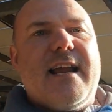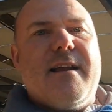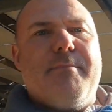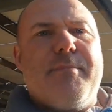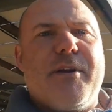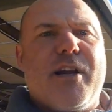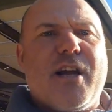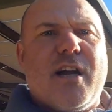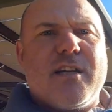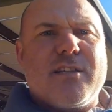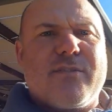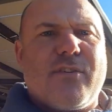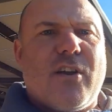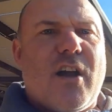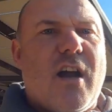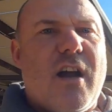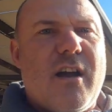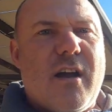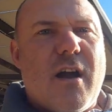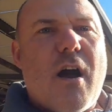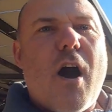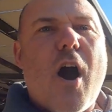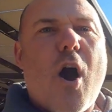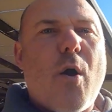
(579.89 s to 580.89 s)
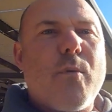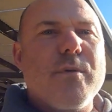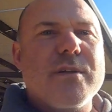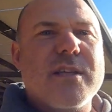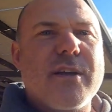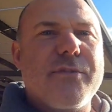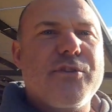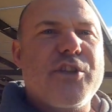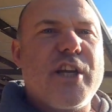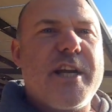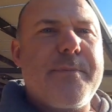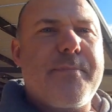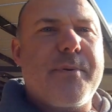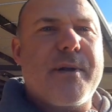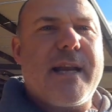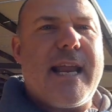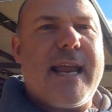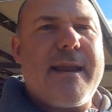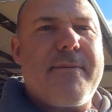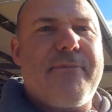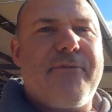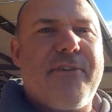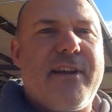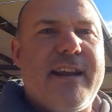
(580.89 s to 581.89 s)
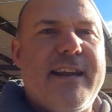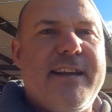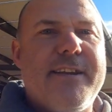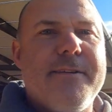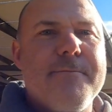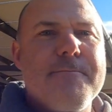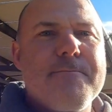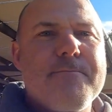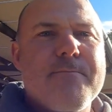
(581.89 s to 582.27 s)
Because I always have sheep with lame feet.